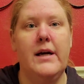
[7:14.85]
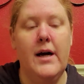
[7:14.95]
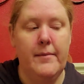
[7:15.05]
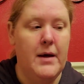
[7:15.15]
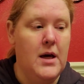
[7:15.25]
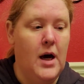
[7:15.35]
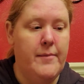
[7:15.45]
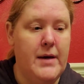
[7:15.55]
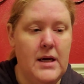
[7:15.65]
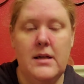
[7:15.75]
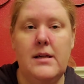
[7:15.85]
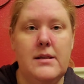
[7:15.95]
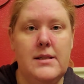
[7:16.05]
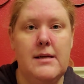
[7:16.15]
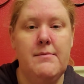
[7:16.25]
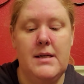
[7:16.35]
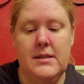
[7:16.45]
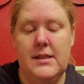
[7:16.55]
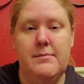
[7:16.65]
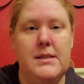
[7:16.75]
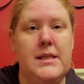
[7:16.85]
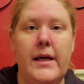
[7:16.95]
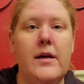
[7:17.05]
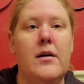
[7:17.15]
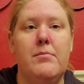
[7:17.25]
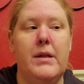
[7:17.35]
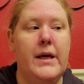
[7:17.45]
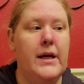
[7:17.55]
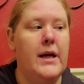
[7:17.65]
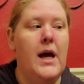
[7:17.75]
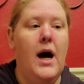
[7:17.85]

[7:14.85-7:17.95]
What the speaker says: I'm eating the same things. I'm staying on plan.